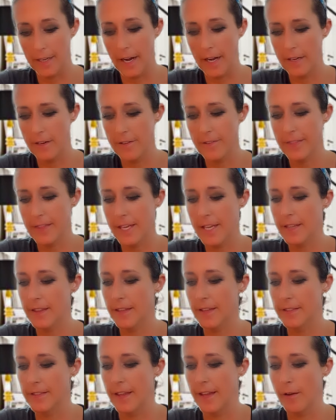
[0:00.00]
I don't think
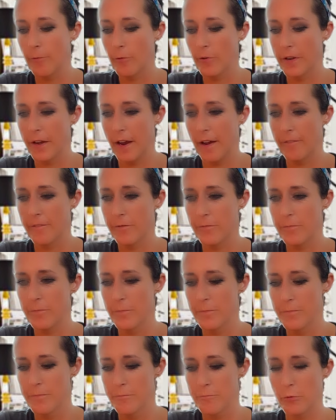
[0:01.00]
that they would have
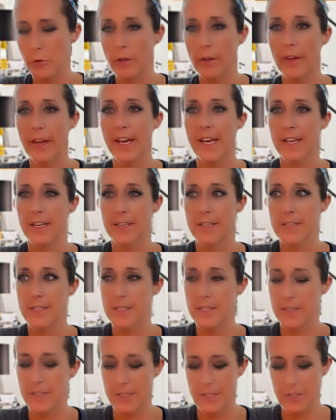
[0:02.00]

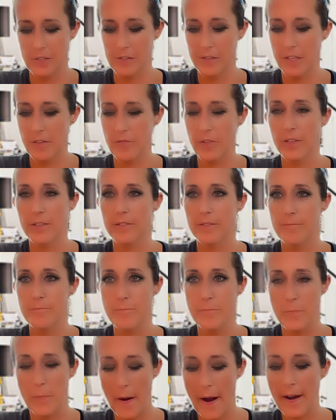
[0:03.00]
planned to leave a
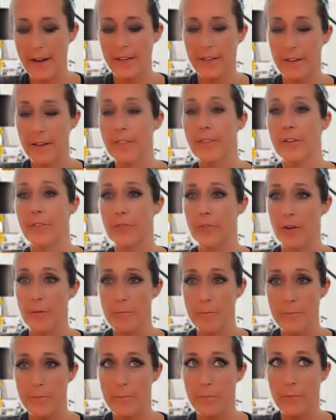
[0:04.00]
body on their
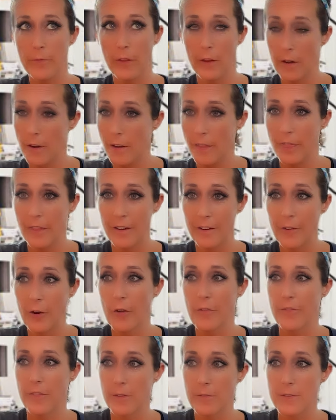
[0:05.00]
front lawn though,
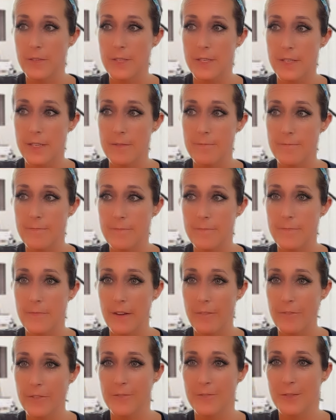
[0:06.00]
if it
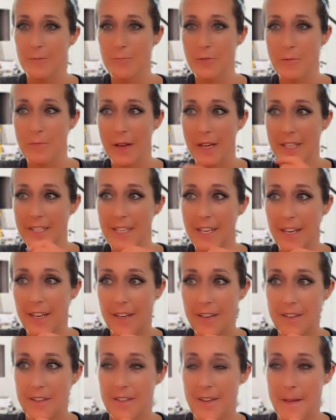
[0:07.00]
was
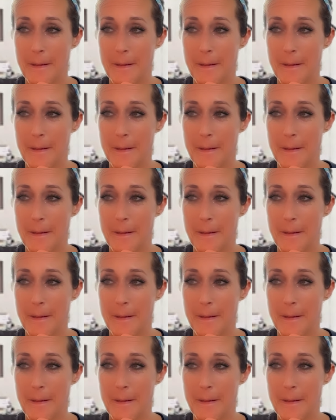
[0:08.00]
premeditated.